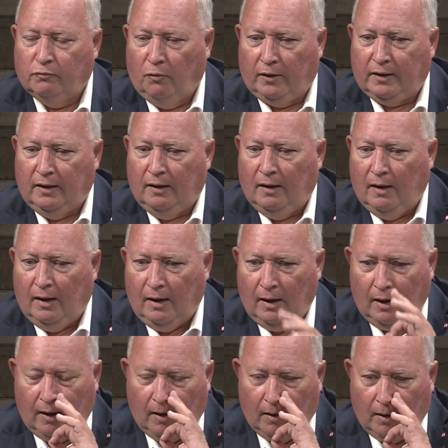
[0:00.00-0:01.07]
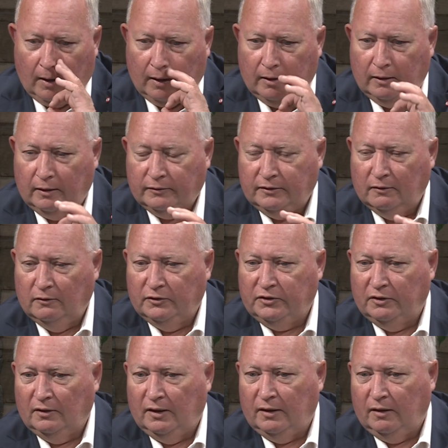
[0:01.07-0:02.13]
working
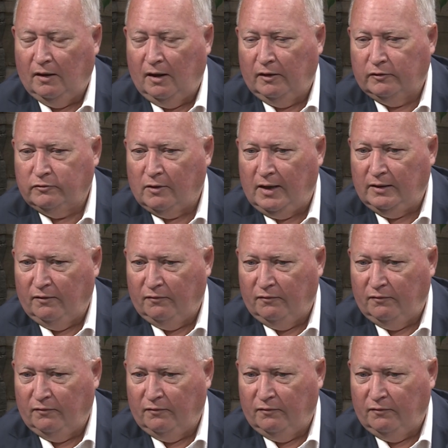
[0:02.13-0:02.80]
diligently trying to